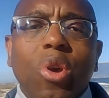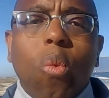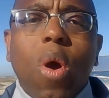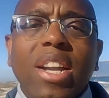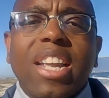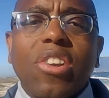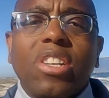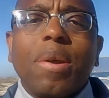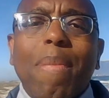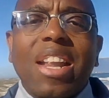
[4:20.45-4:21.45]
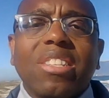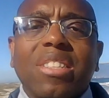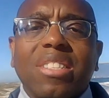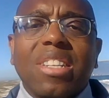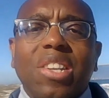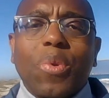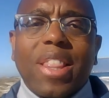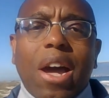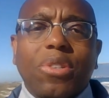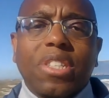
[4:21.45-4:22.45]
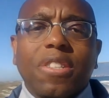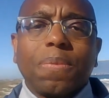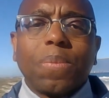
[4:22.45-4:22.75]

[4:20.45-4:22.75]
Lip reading: One cannot imagine the city without it.